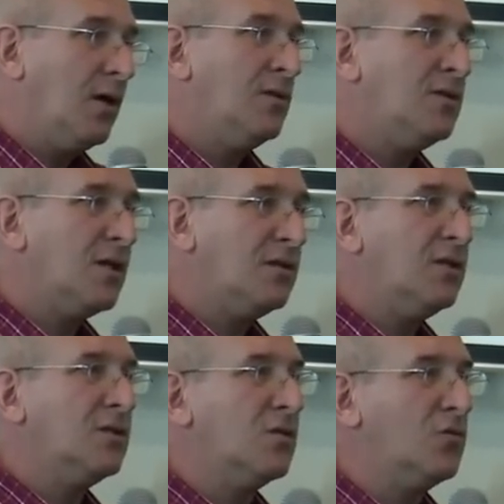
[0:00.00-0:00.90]
And this, I
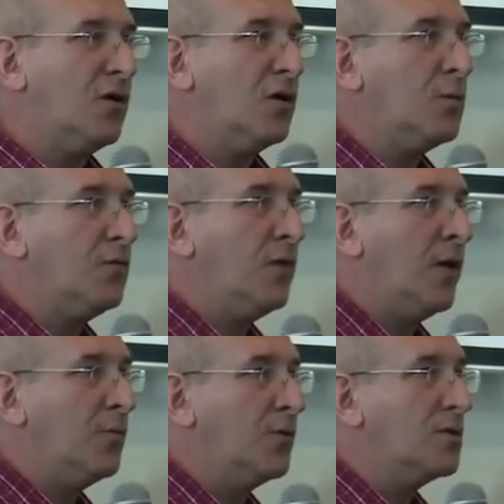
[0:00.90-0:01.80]
think, is a good argument for
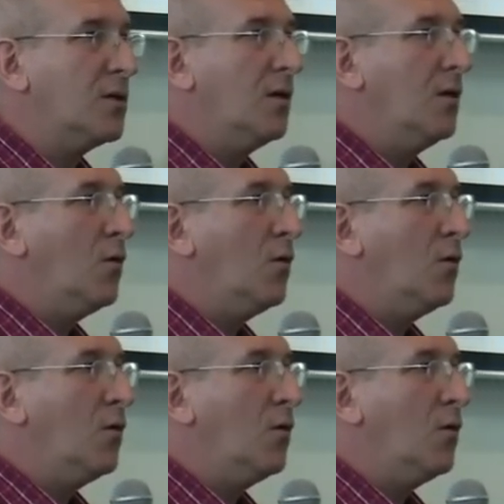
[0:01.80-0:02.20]
libraries.